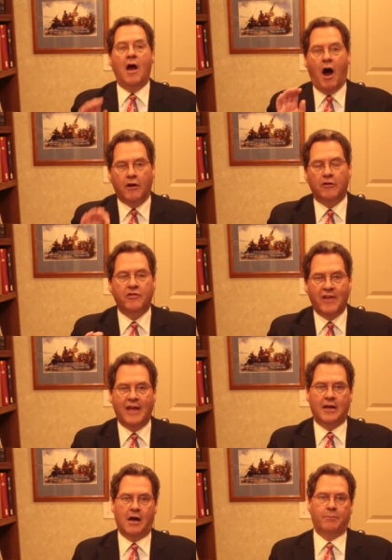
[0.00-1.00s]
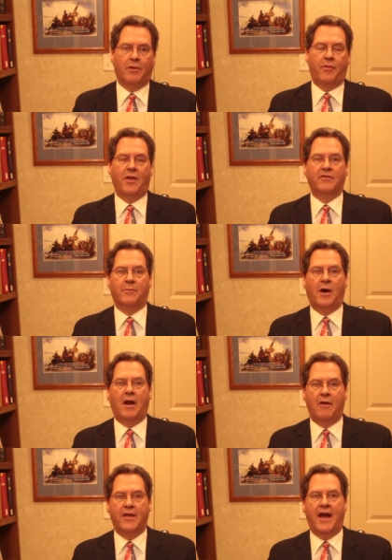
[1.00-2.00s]
Understand a couple of things about
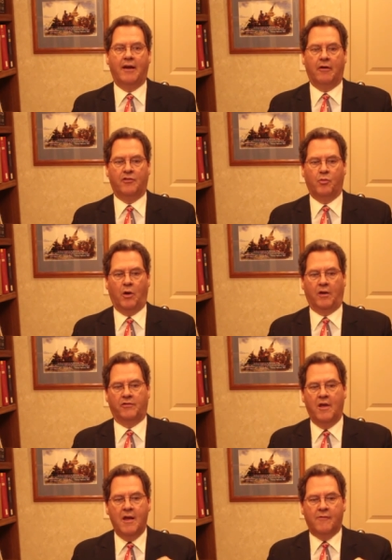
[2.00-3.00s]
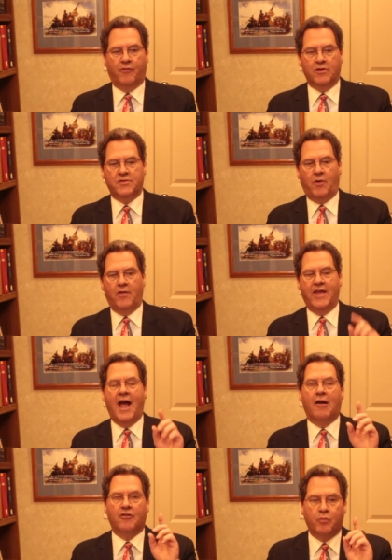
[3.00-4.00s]
how the IRS works. First of all, the
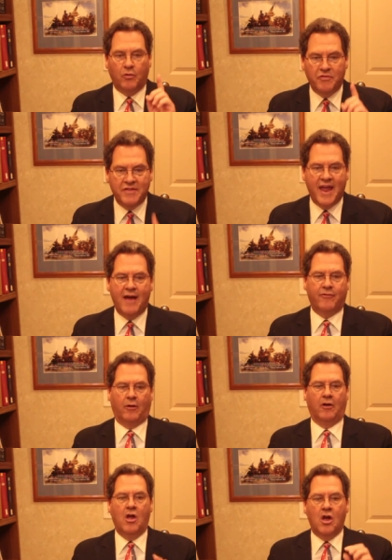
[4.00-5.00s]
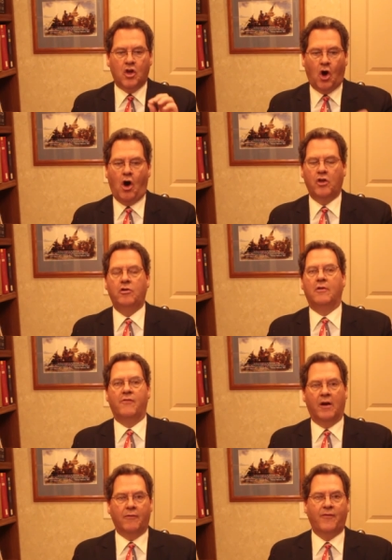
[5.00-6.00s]
IRS will never call you to
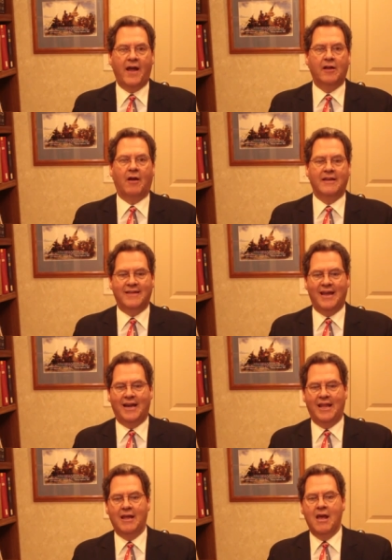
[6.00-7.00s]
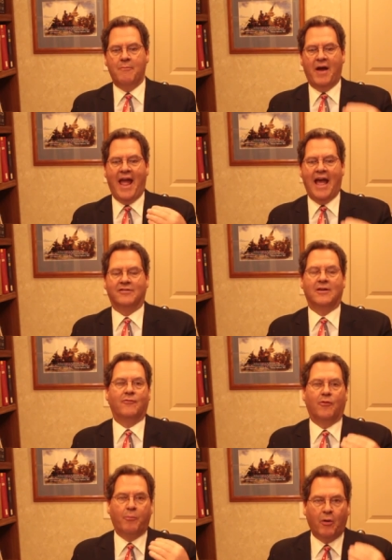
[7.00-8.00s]
verify your identity by asking
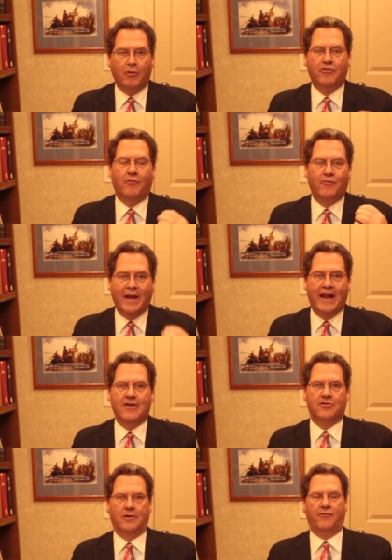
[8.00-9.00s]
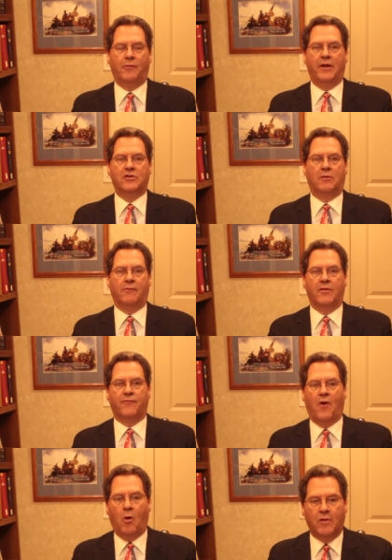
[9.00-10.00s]
for personal financial information over the
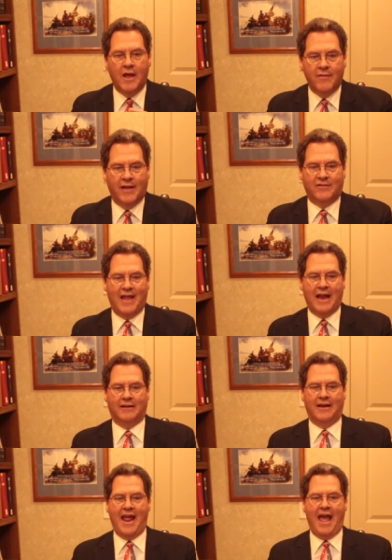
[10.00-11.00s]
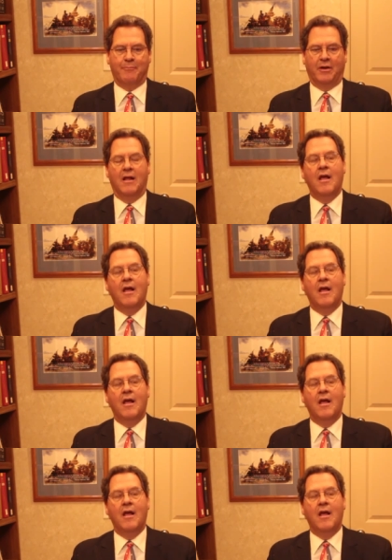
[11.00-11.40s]
phone. That's not going to happen.